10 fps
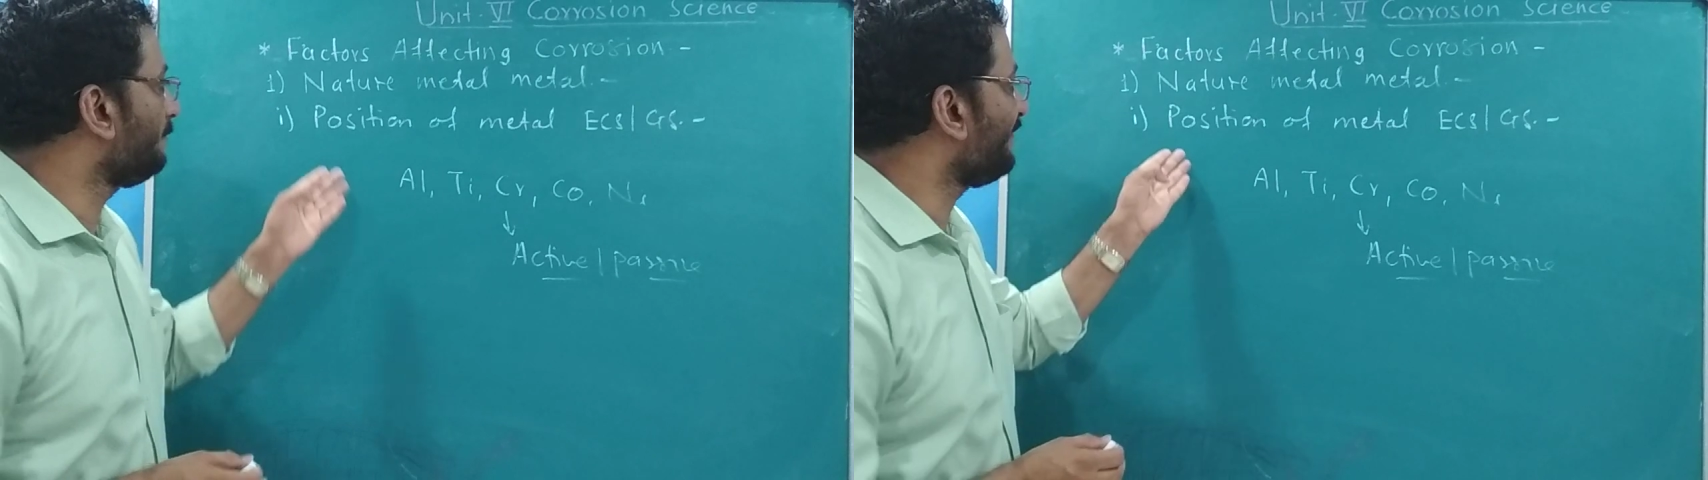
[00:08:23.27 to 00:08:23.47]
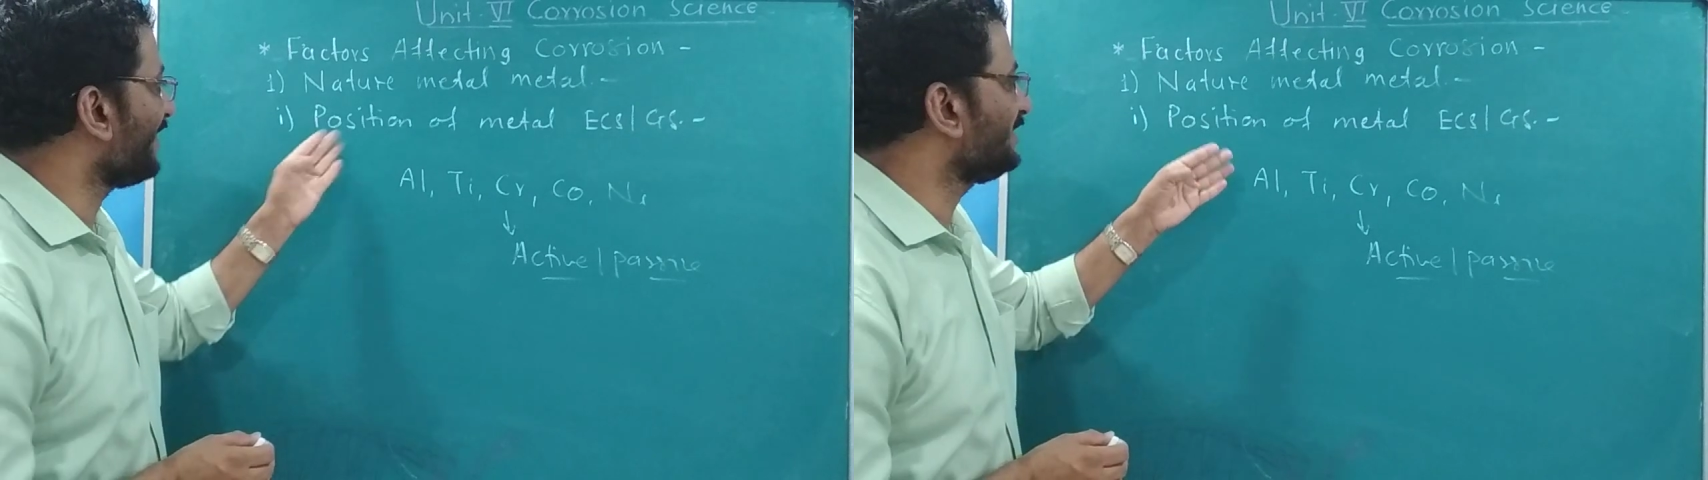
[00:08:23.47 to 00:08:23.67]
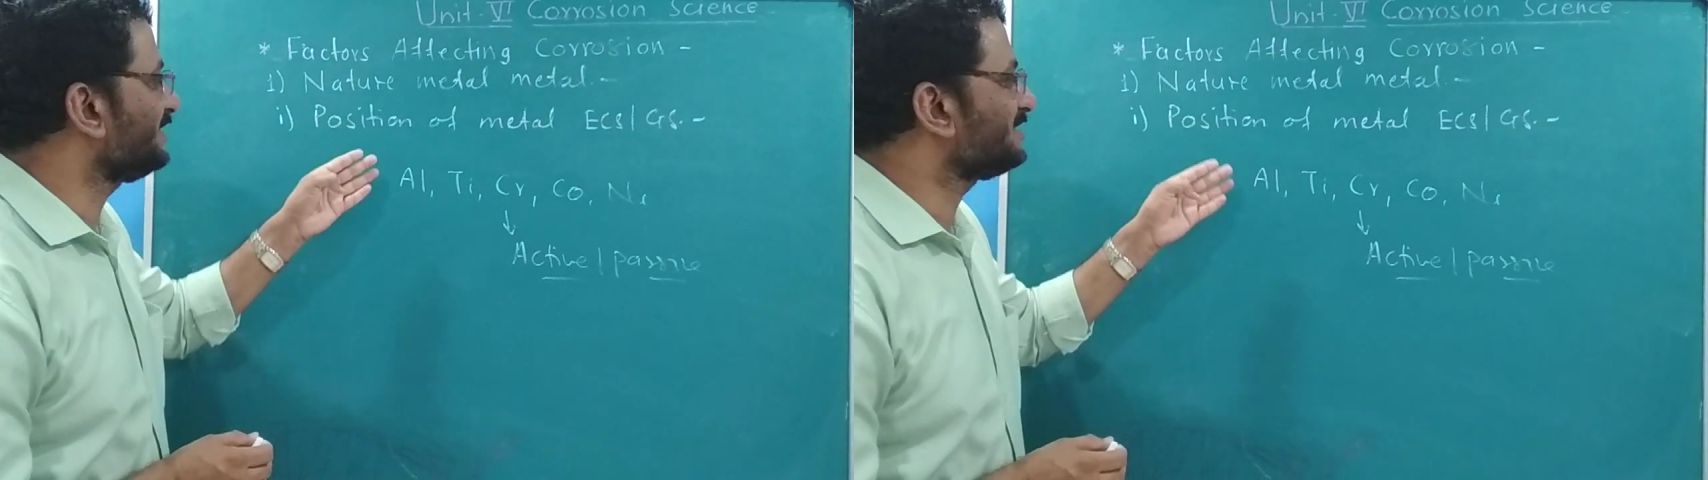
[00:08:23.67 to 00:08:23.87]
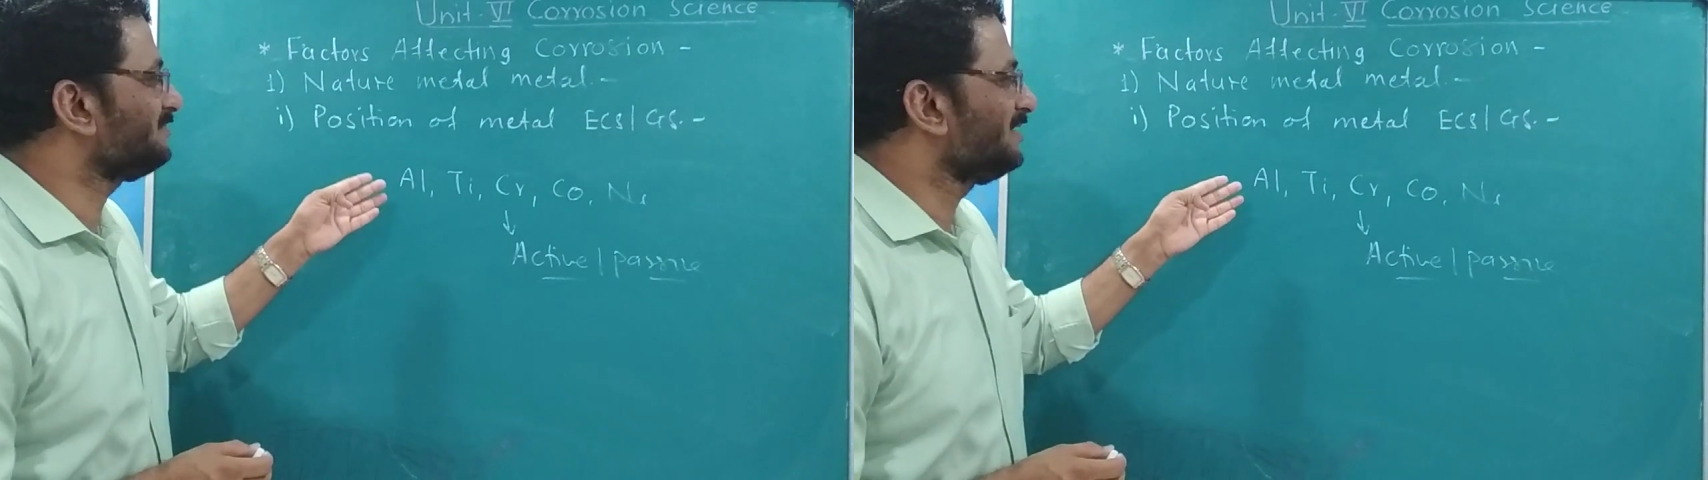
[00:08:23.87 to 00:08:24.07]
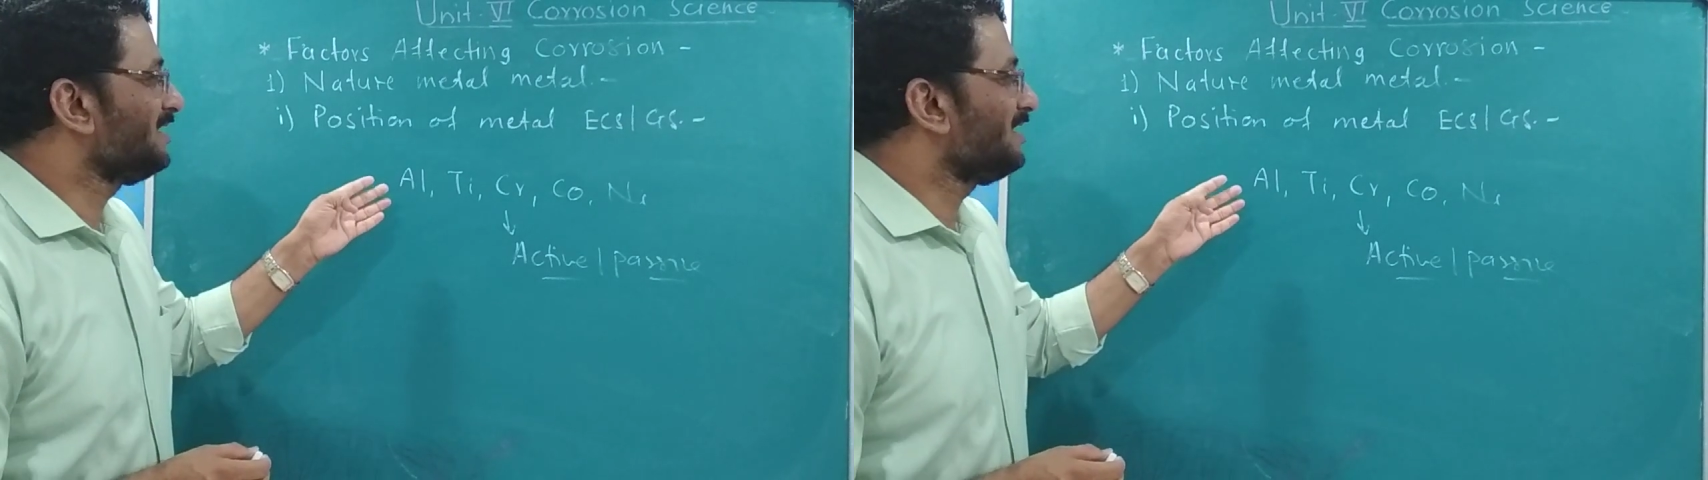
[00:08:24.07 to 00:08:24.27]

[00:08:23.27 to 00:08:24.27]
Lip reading: factors